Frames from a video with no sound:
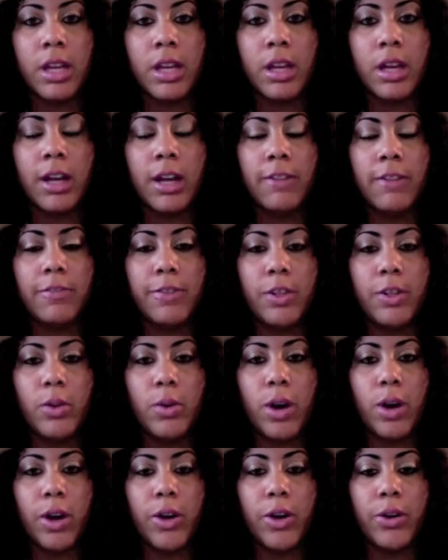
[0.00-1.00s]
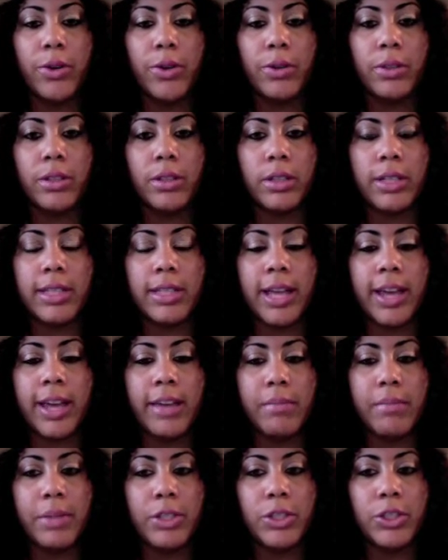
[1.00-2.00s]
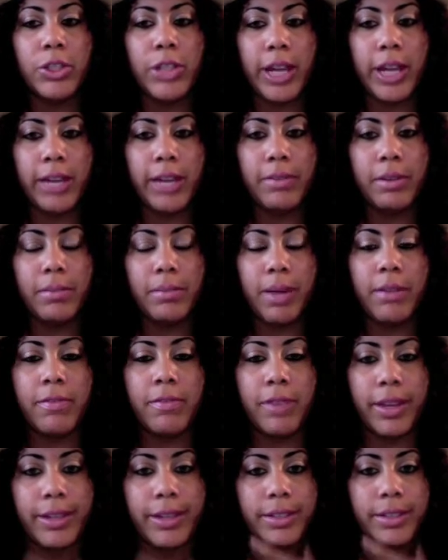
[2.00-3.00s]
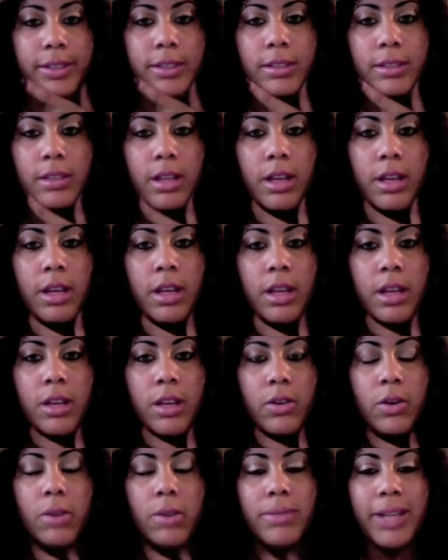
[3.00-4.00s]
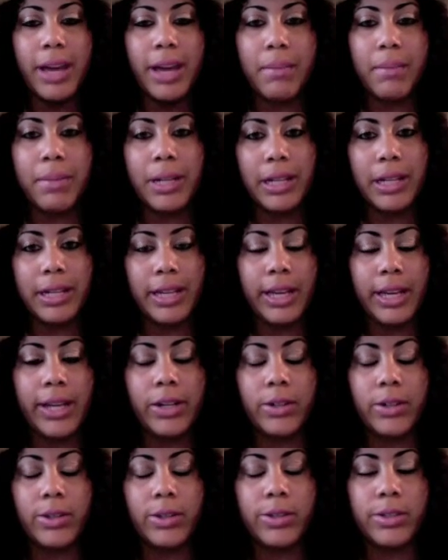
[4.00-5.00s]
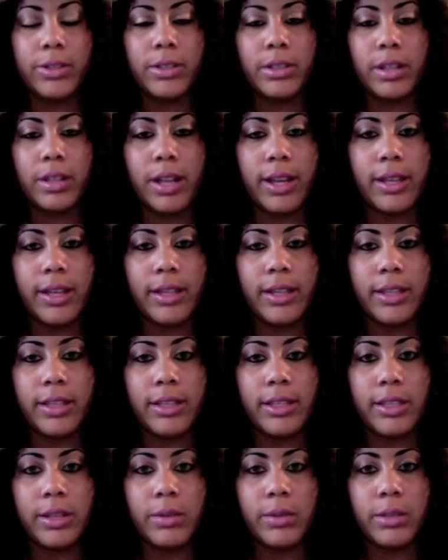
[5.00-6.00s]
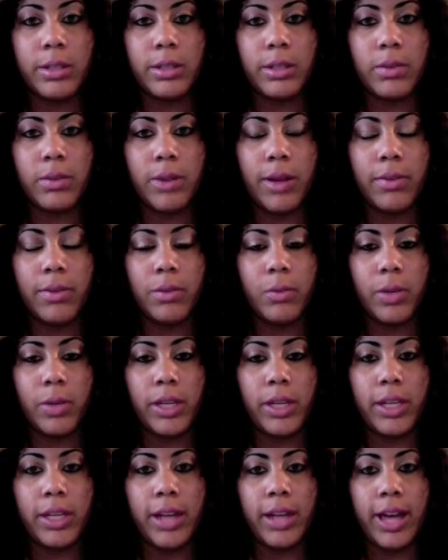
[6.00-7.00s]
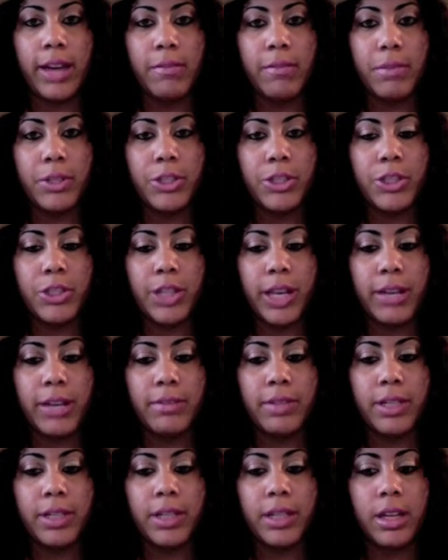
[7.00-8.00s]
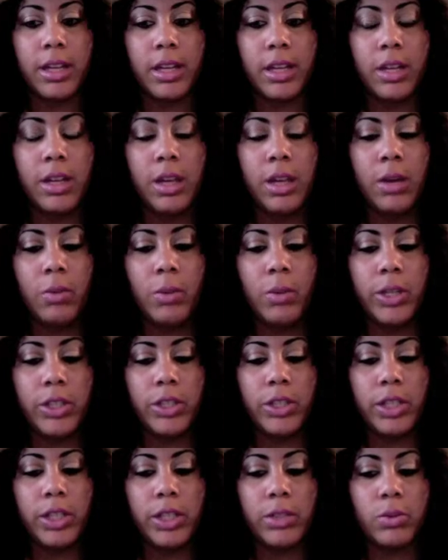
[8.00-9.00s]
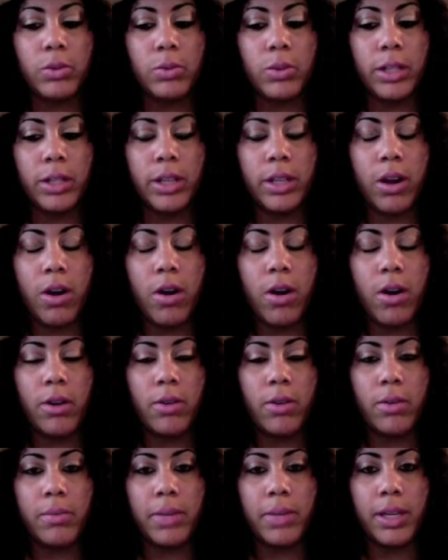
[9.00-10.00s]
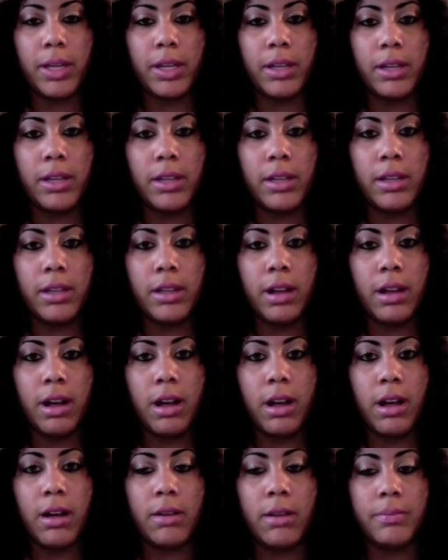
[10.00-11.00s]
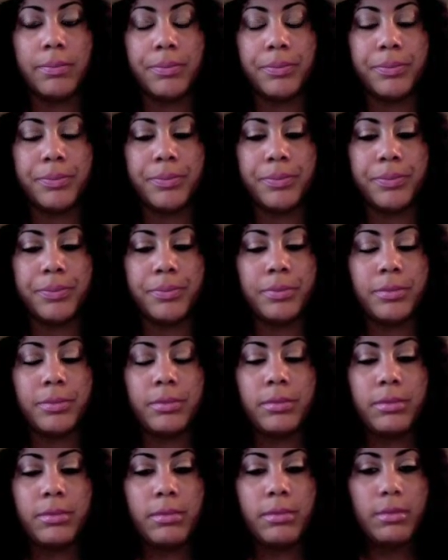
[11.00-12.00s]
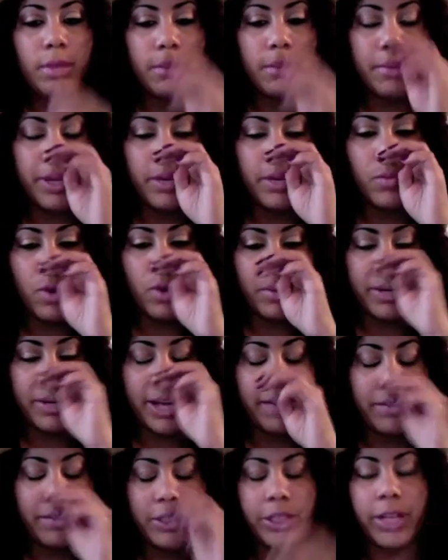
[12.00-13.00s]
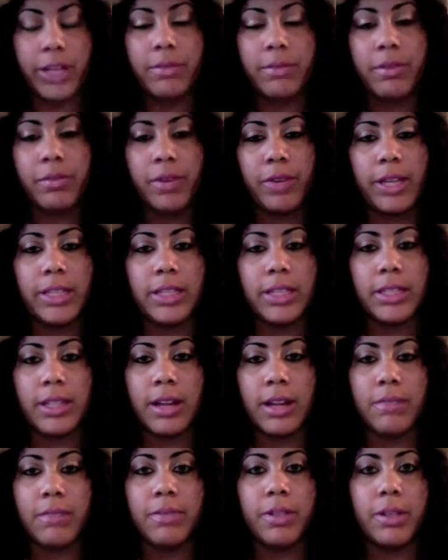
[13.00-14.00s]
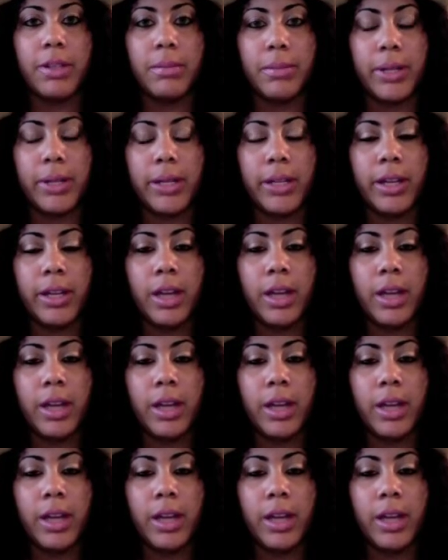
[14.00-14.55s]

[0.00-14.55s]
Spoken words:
A few hurt because I have been shaving my face. Normally I pluck hairs like continuously throughout the week, and I have been shaving, which is really hard on me. Being a woman, having to shave your face is not fun, but